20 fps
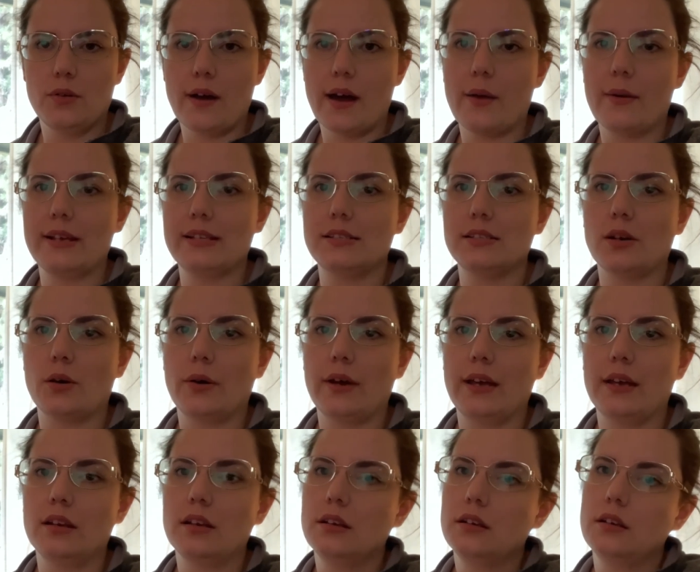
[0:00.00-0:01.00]
how I sew
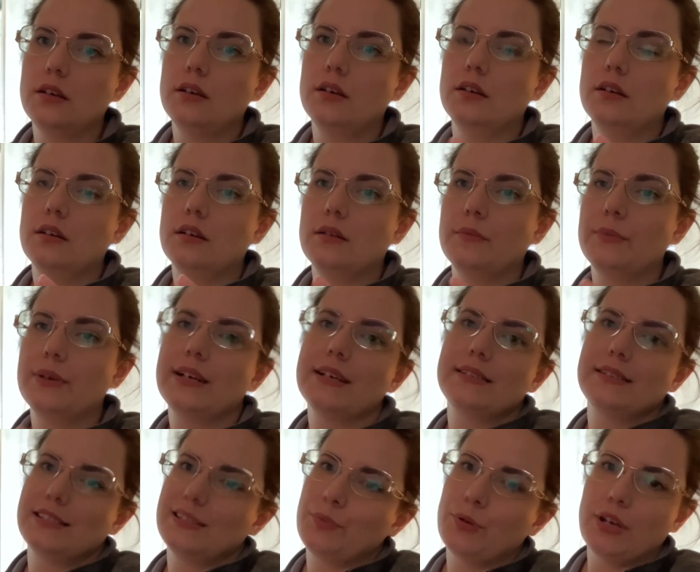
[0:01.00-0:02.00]
it, because
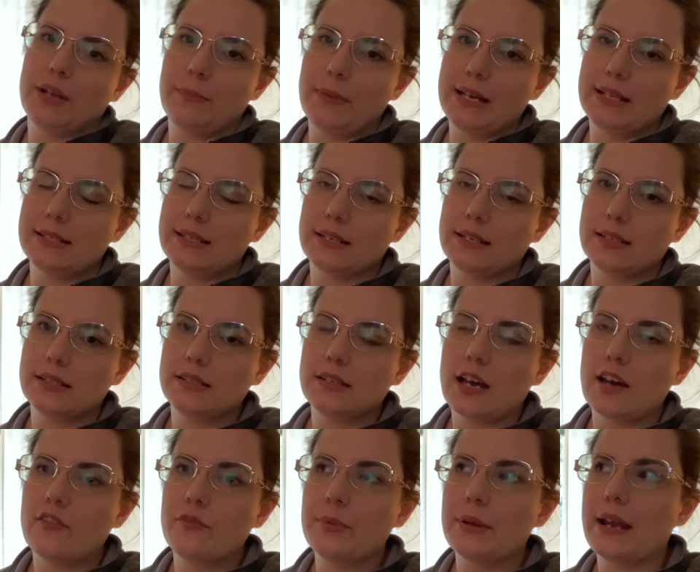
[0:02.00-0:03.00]
it's pretty basic
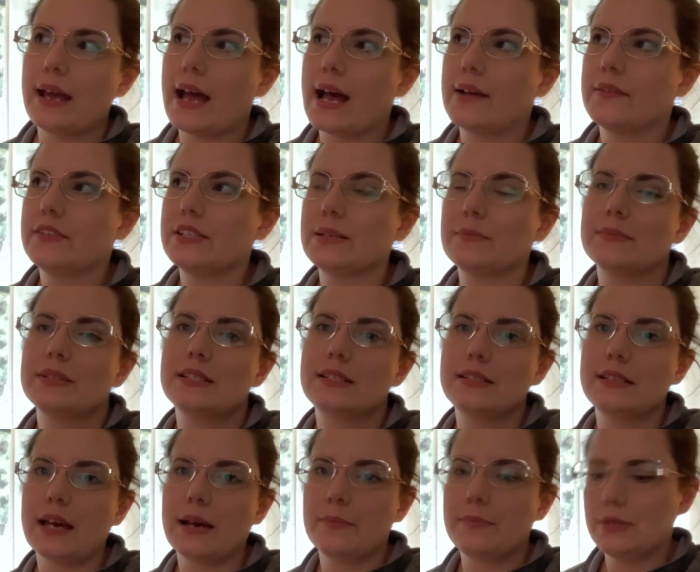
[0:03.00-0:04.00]
stuff, but I have some
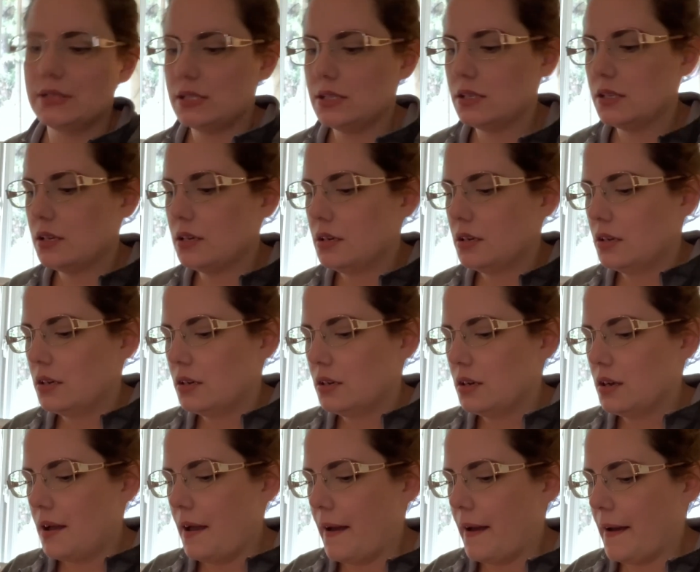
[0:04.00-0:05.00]
steps
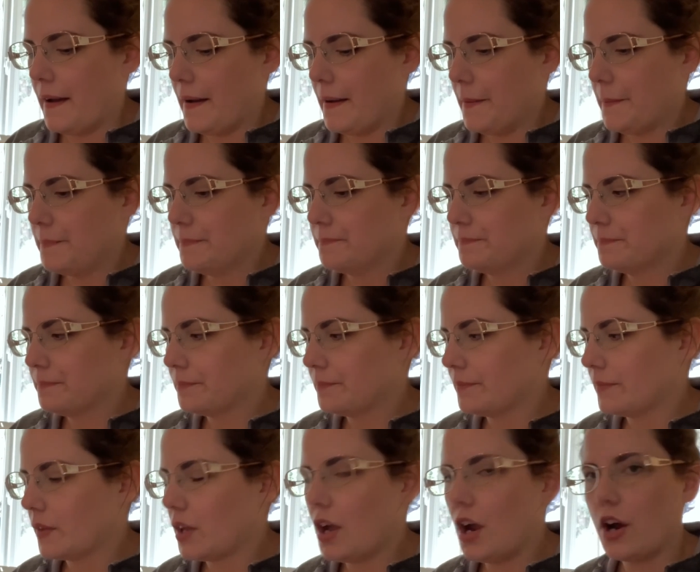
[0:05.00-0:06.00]

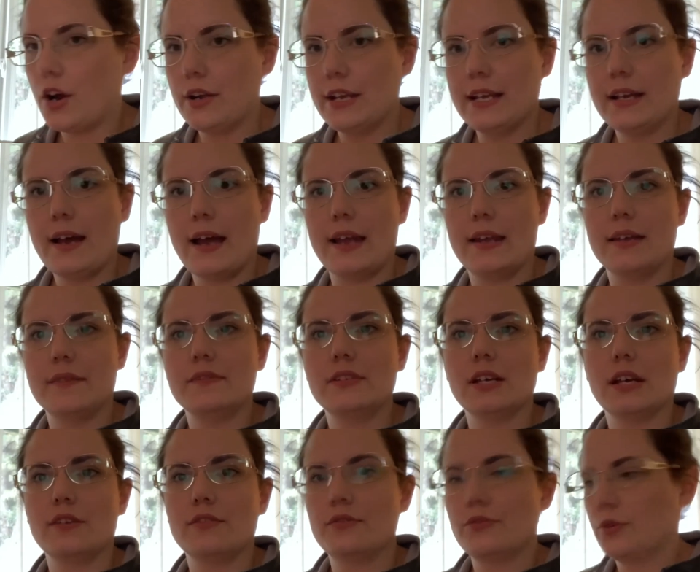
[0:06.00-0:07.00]
already kind of
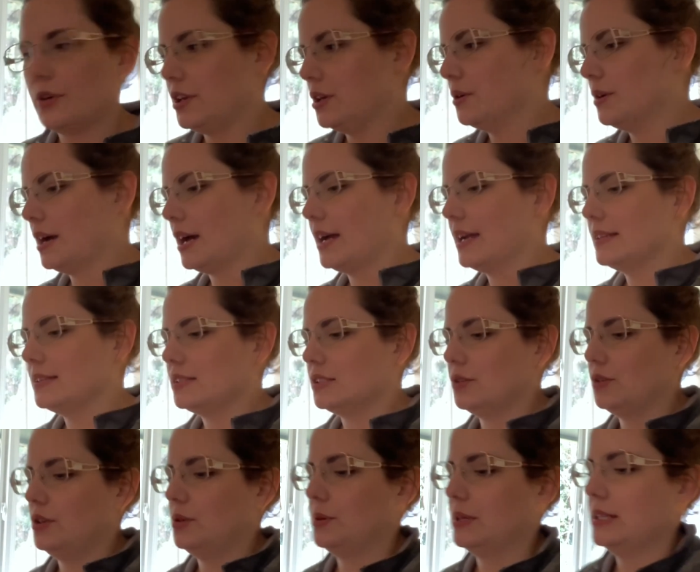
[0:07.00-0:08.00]
done for you guys so
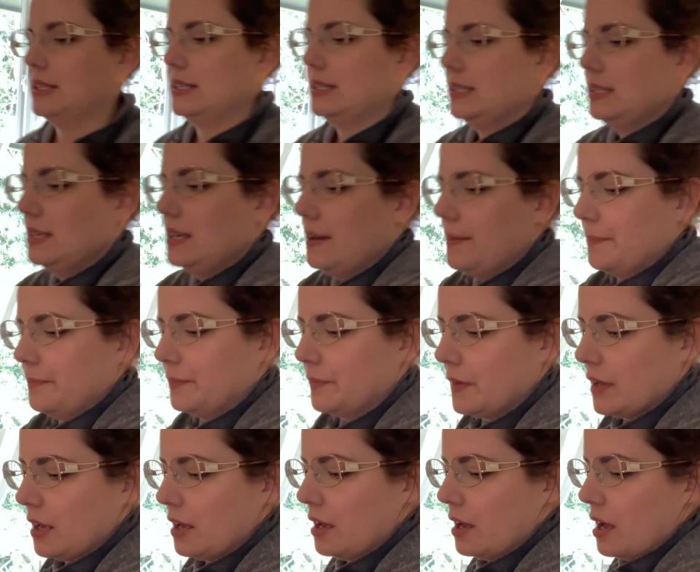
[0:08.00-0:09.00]
you can see
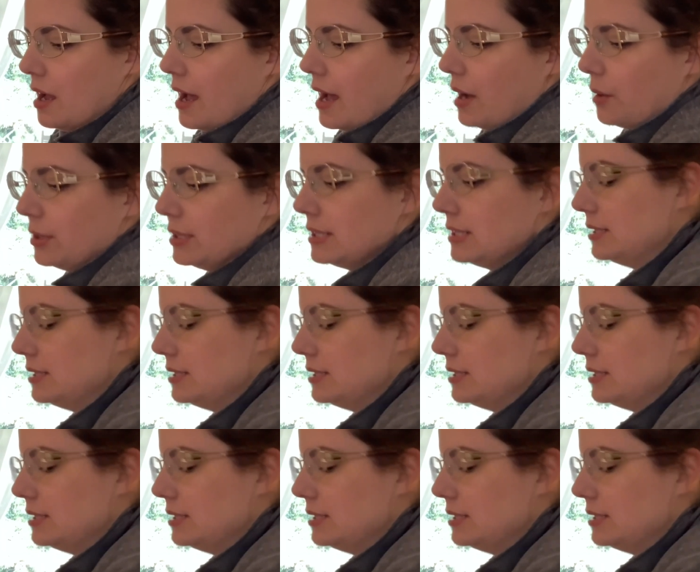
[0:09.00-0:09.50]
how it's